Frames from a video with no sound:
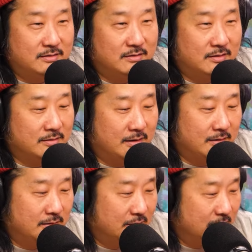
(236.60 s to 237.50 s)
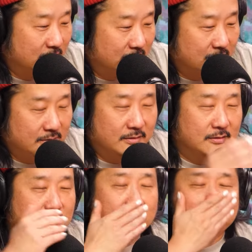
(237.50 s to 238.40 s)
Go ahead. Okay.
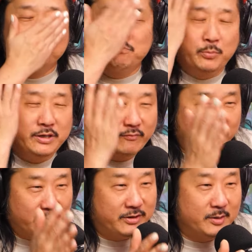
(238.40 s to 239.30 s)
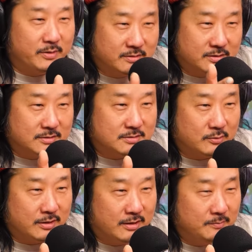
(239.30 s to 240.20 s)
But you ever think, think about this?
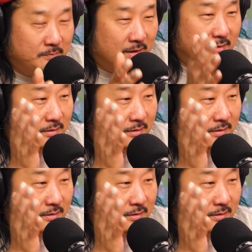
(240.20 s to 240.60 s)
Okay. Yes.